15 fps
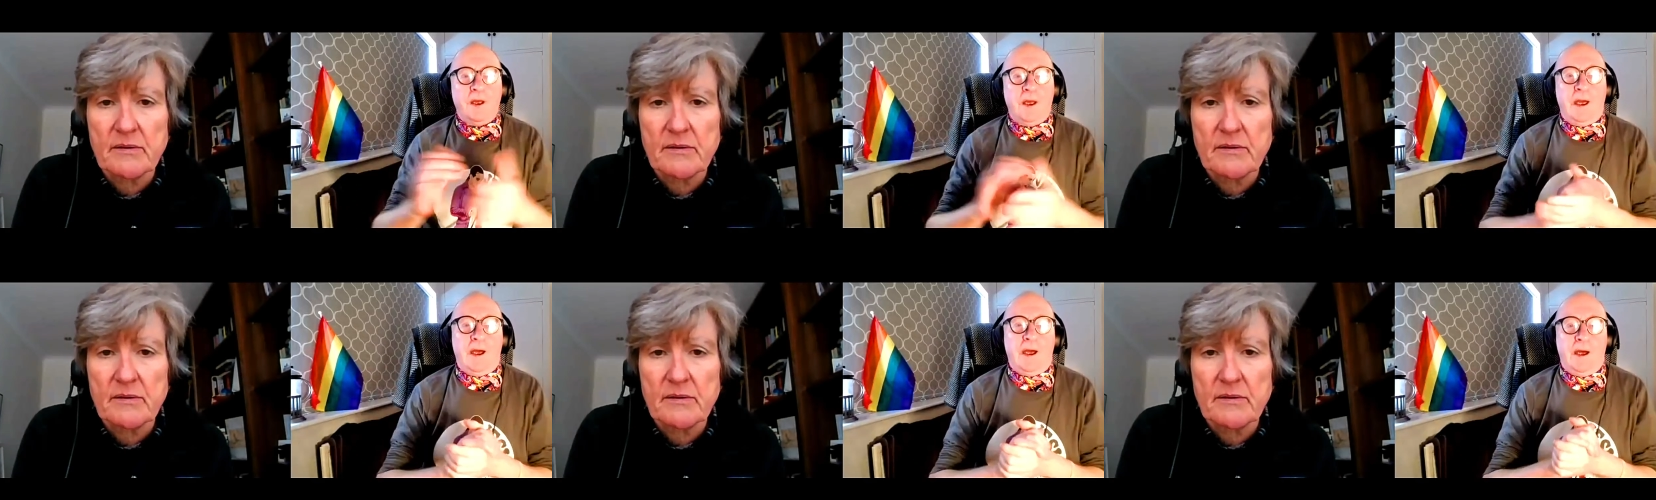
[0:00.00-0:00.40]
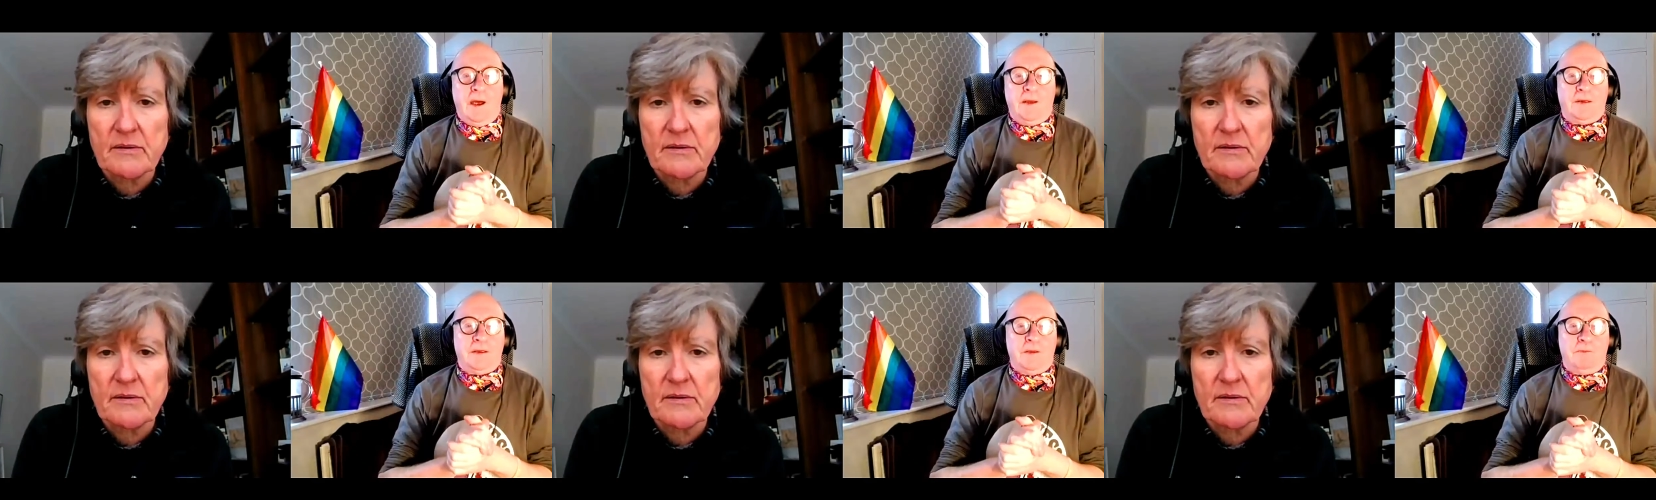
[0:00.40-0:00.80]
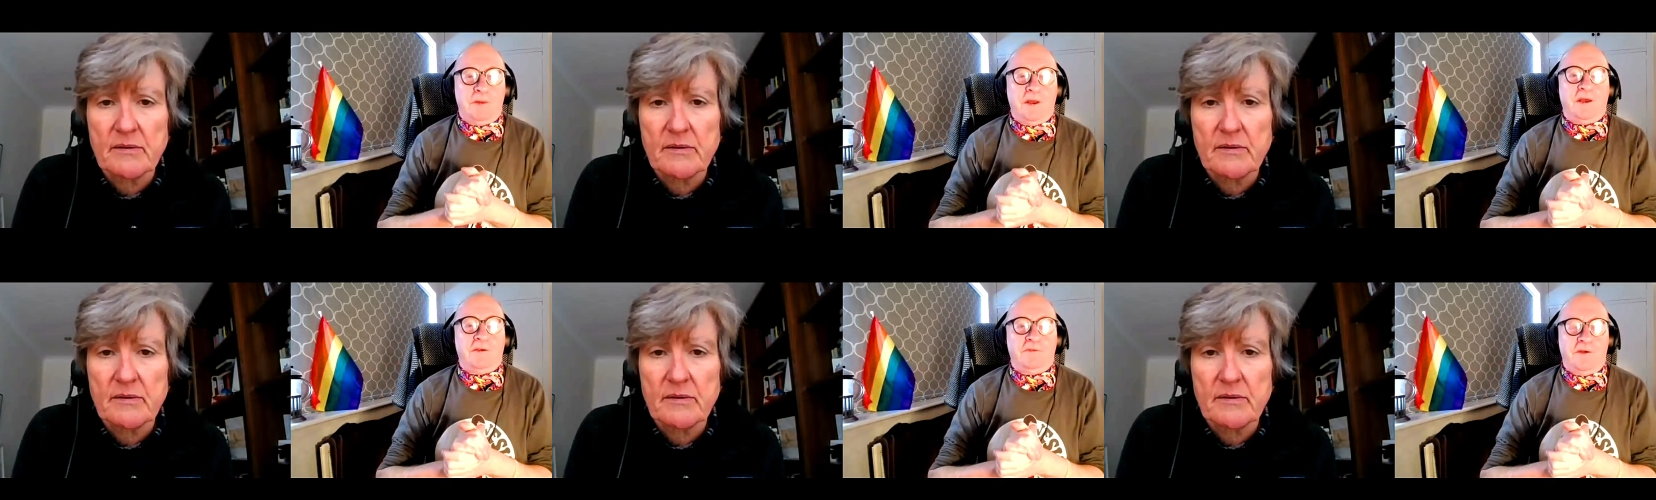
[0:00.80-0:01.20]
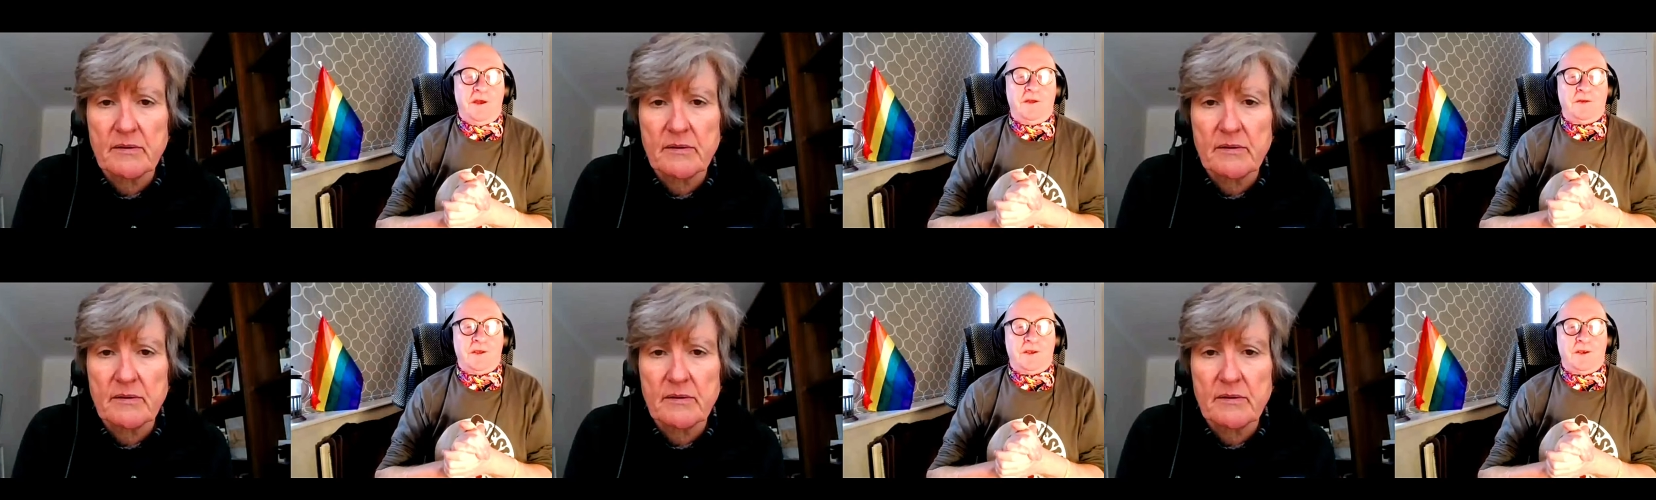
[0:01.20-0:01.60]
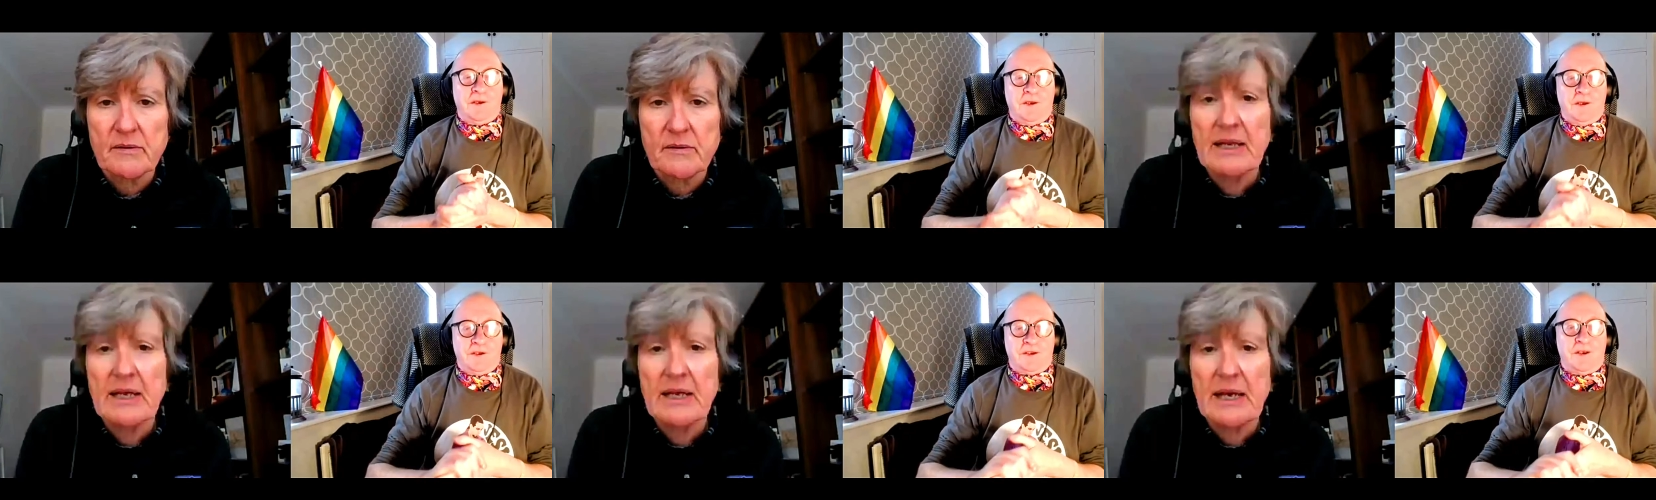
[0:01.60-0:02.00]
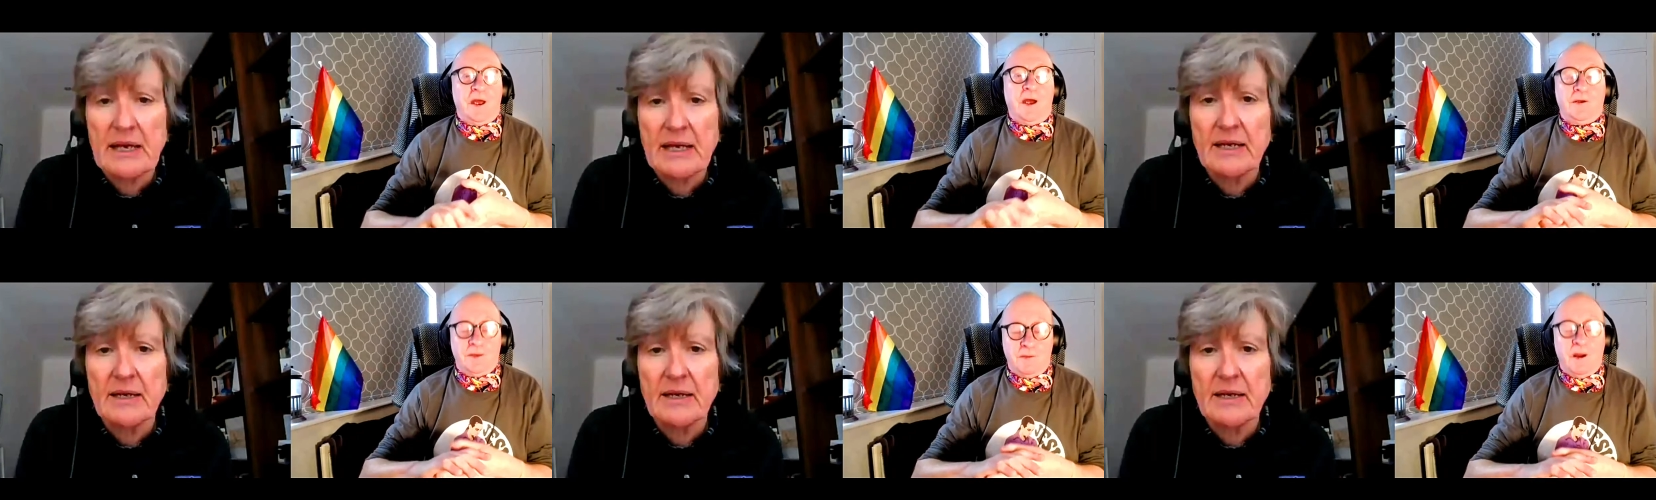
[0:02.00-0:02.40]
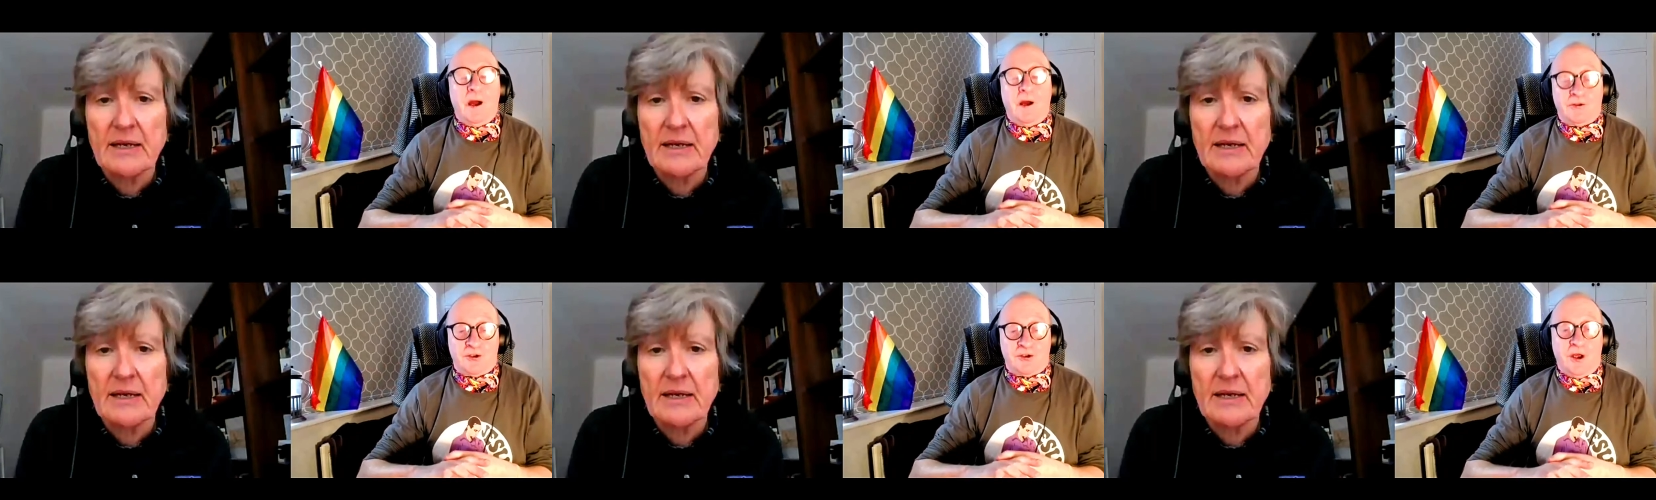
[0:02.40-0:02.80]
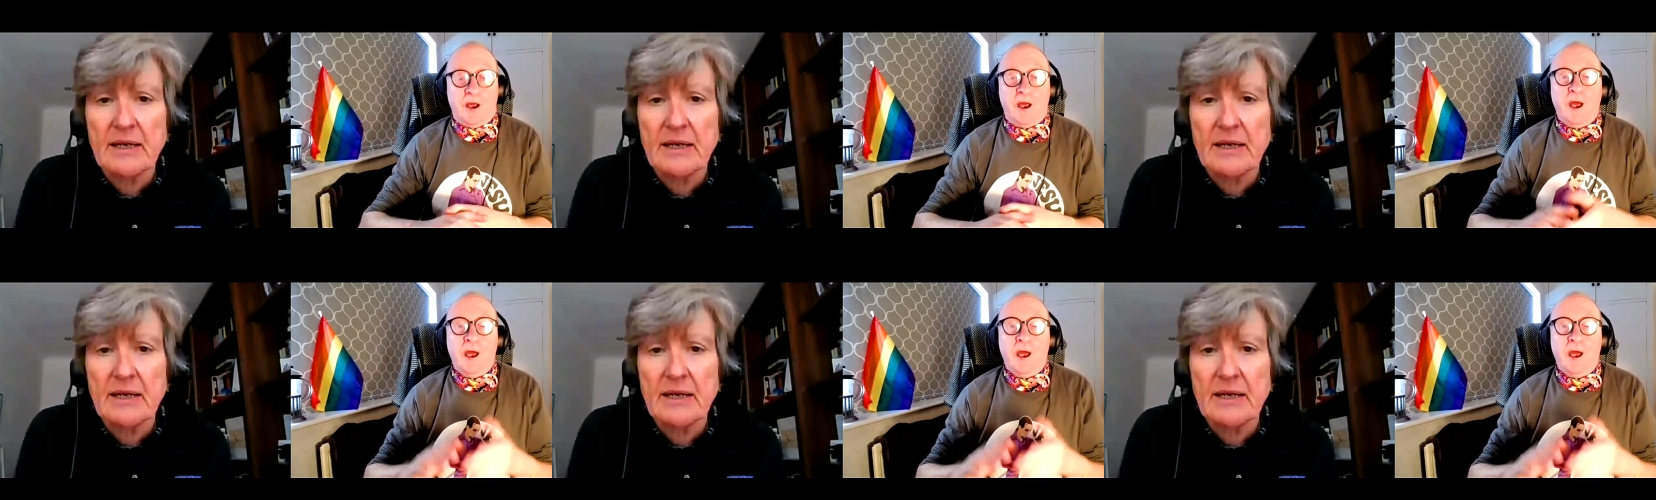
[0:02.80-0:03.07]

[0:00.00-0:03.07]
Speaker 1: uh, the big event the big that thing. it is now, the march. Yeah.